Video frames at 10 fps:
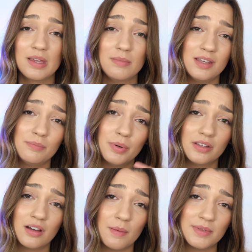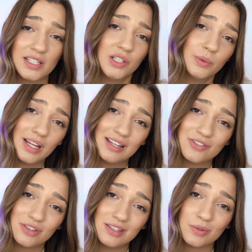Maybe put in the comments how you would
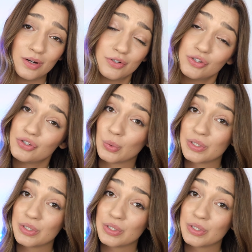answer these questions